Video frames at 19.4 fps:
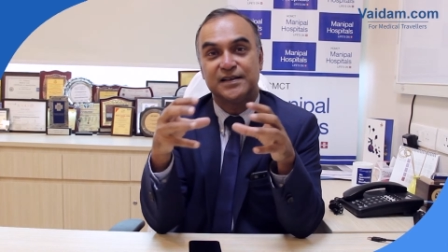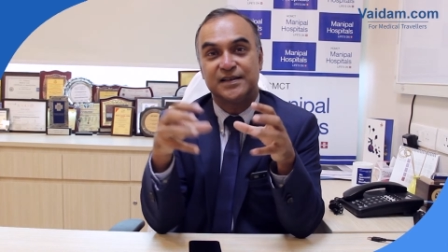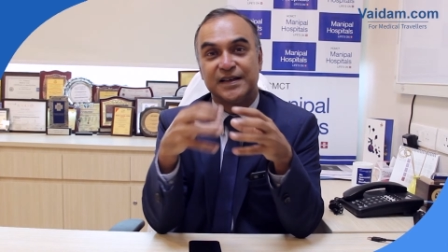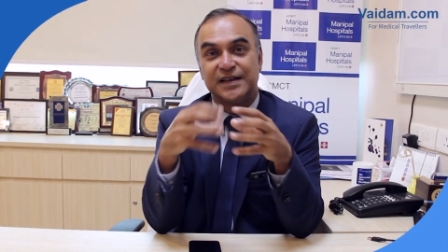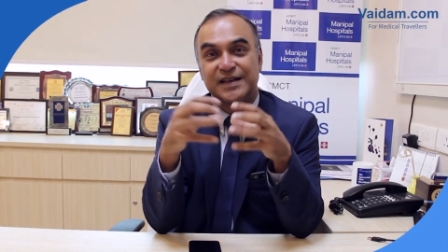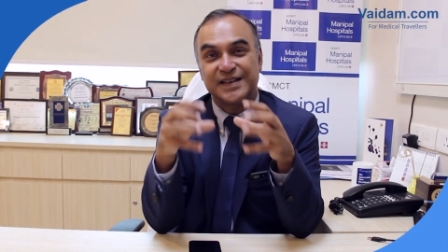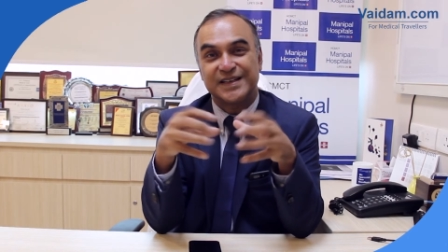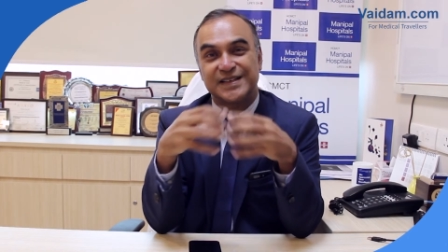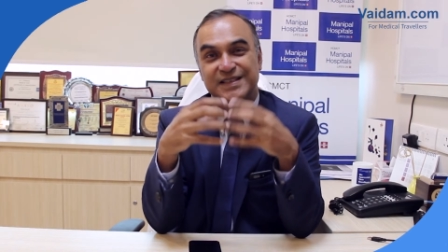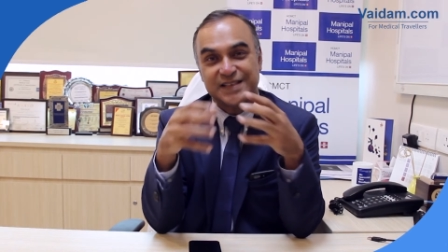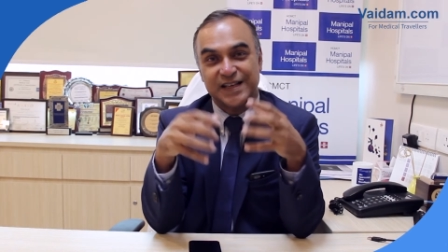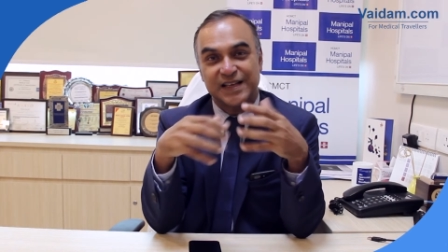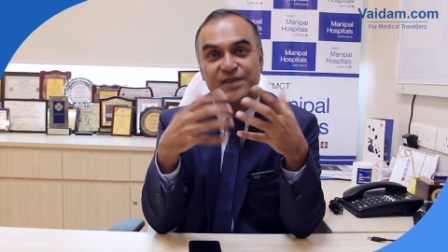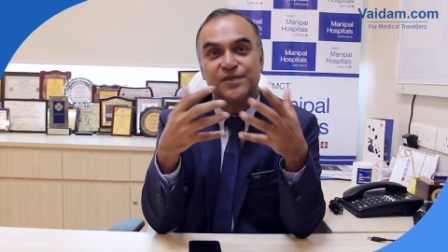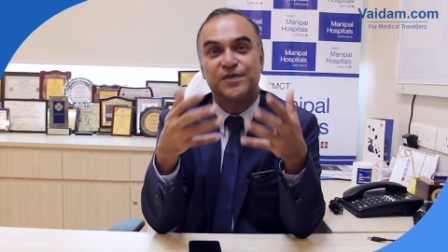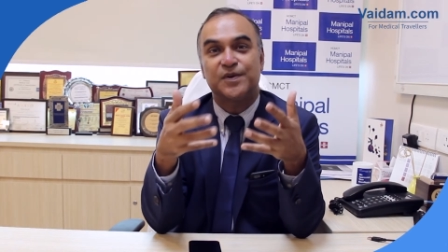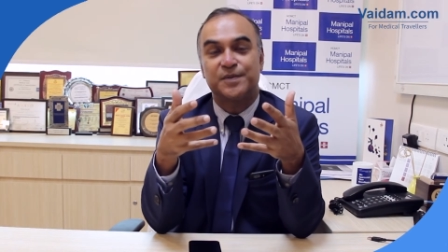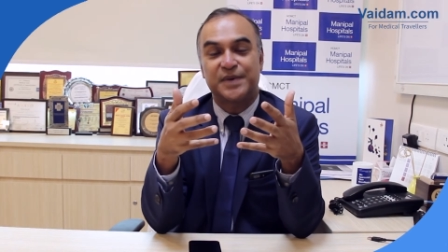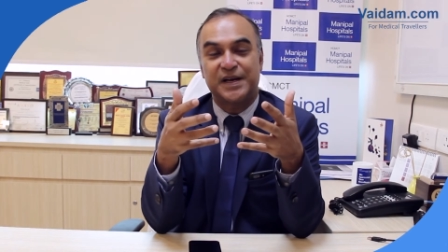the
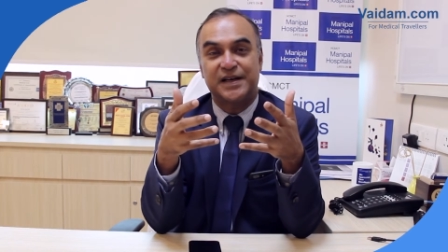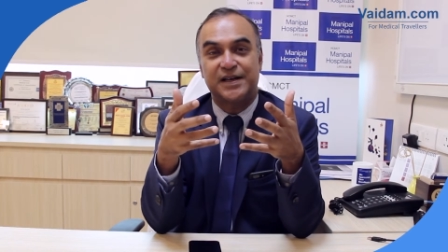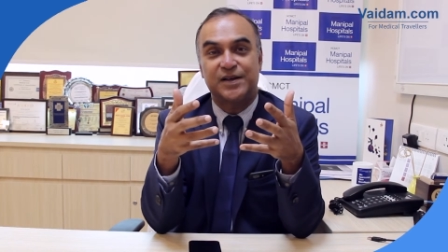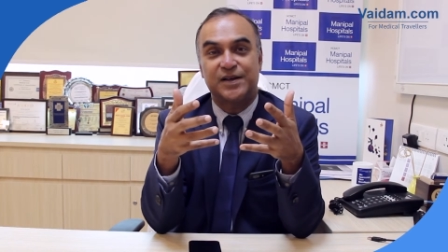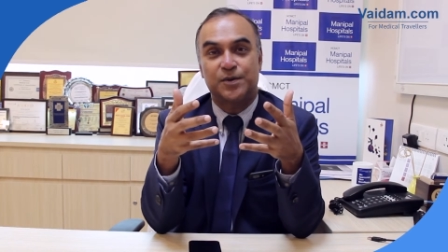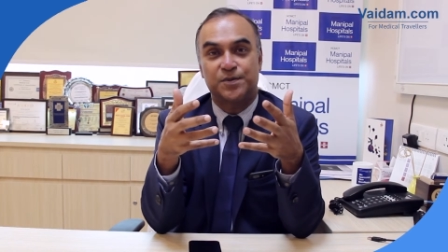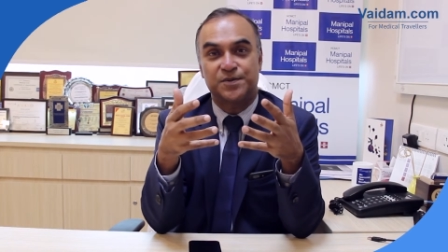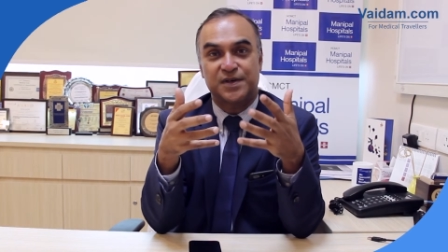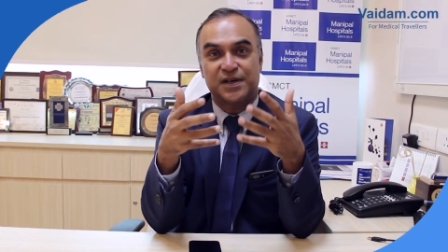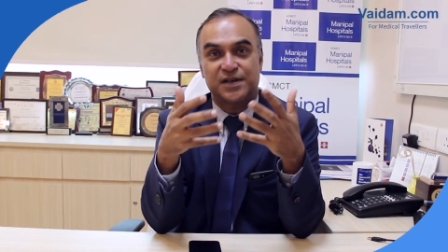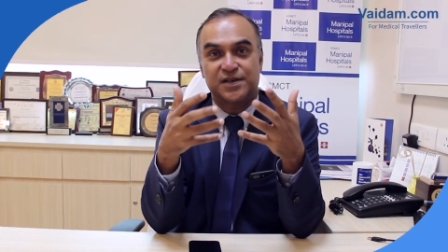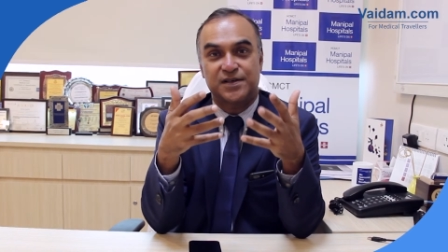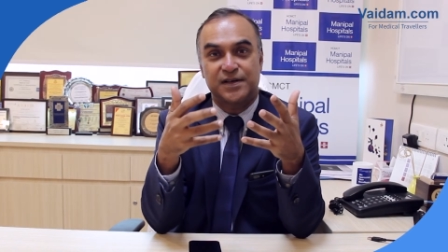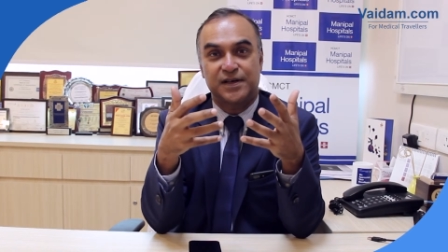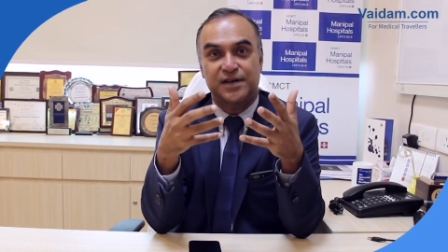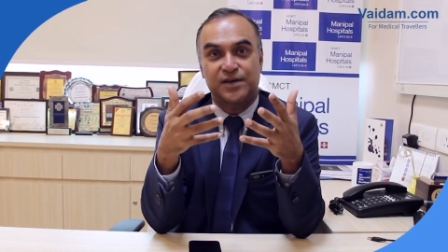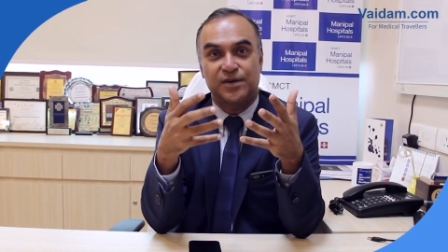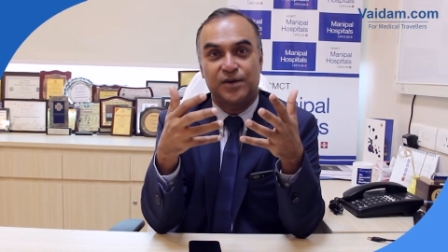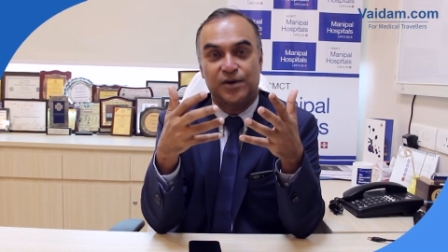intestine from getting
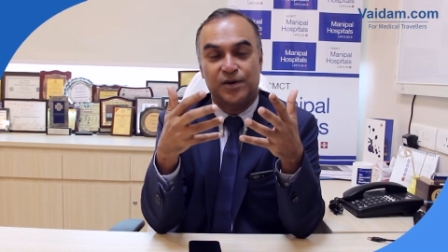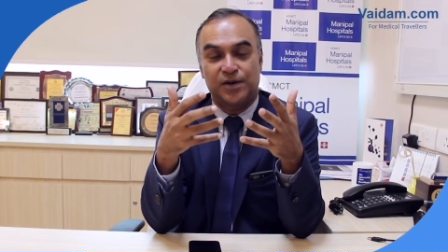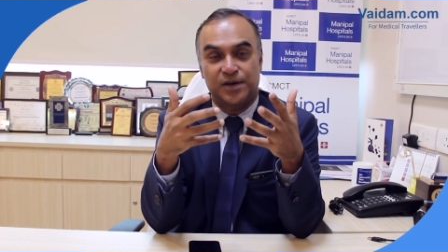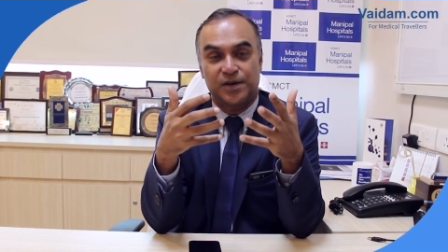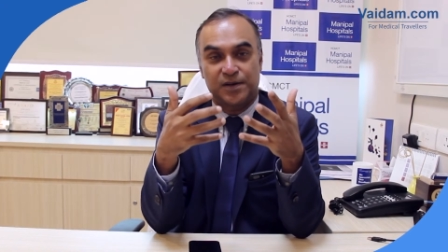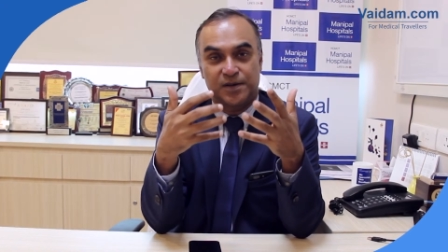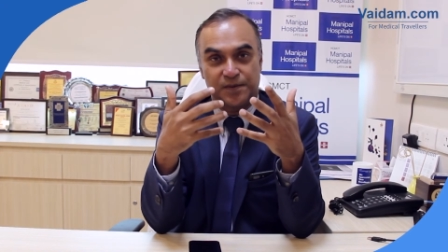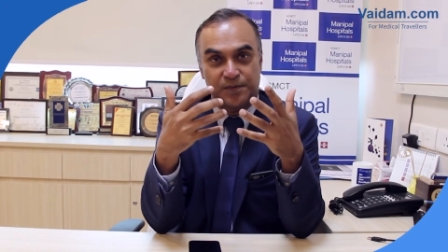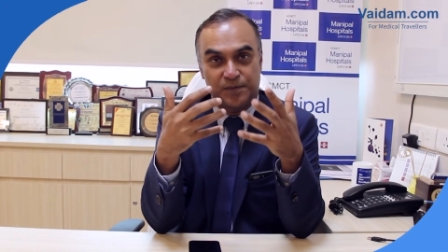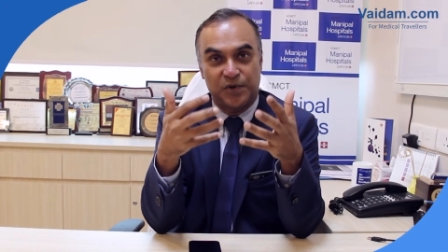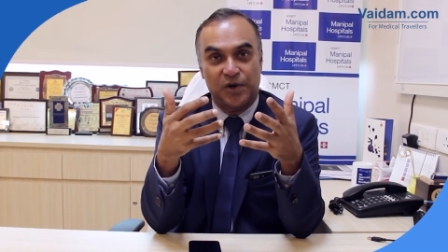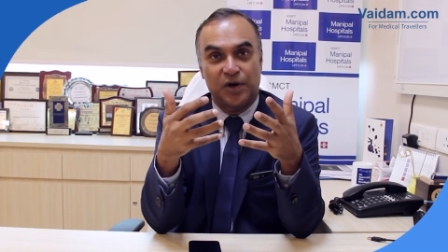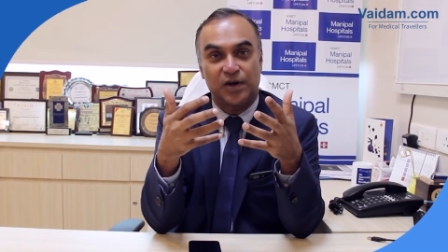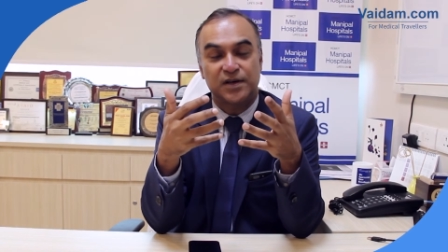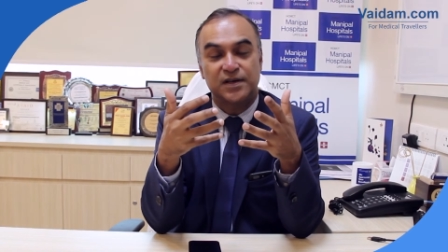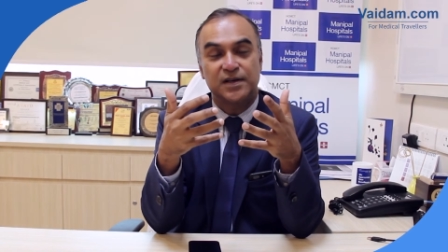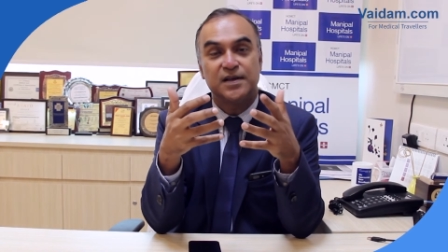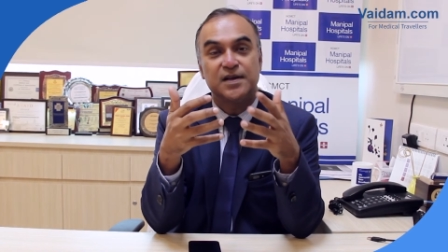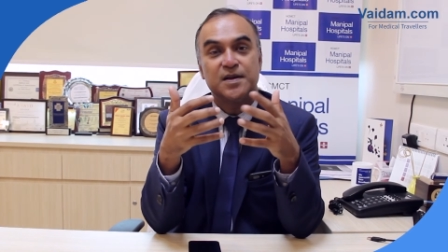obstructed or
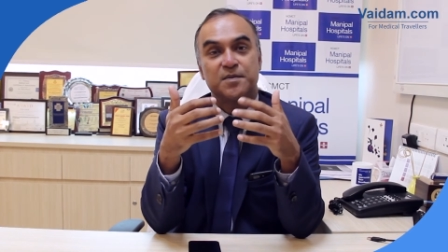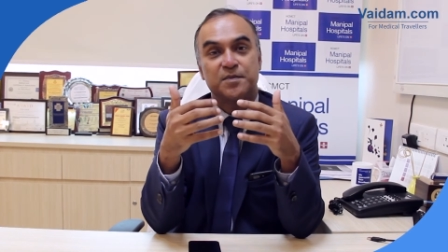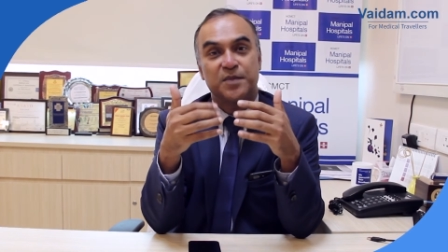blocked